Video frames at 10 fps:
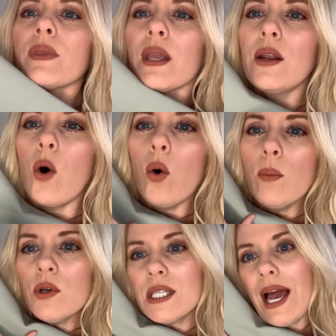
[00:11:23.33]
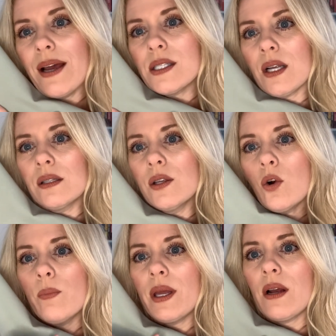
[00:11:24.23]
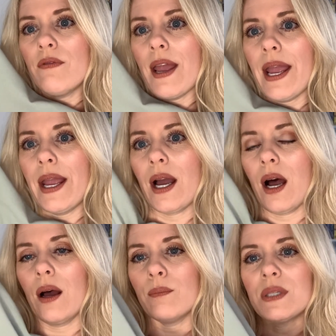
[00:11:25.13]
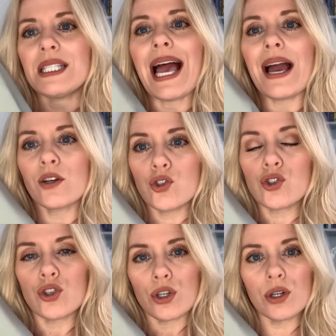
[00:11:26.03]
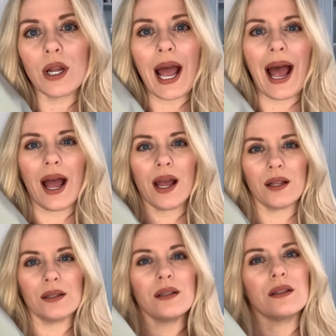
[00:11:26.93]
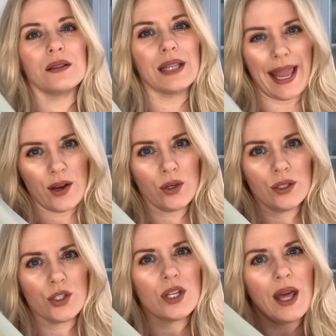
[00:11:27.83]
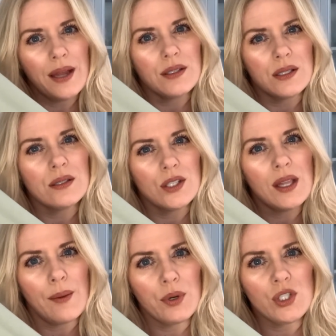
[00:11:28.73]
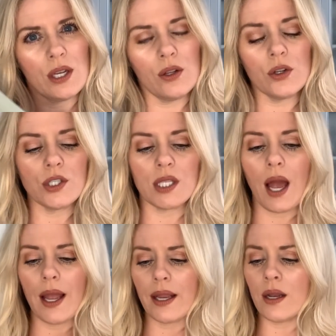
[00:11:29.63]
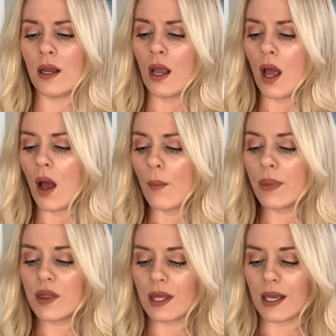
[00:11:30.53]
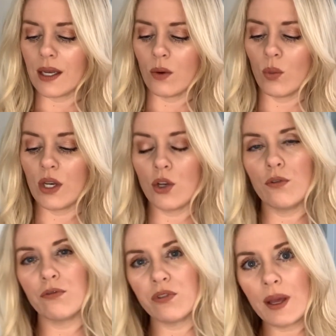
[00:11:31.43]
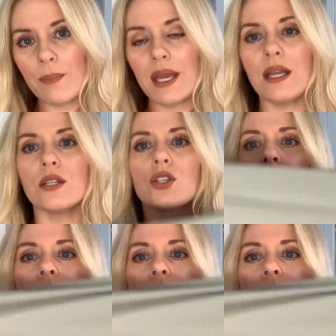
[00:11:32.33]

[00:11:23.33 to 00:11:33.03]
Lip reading: it almost has a little bit of a textured layer to that particular side. But then when you flip it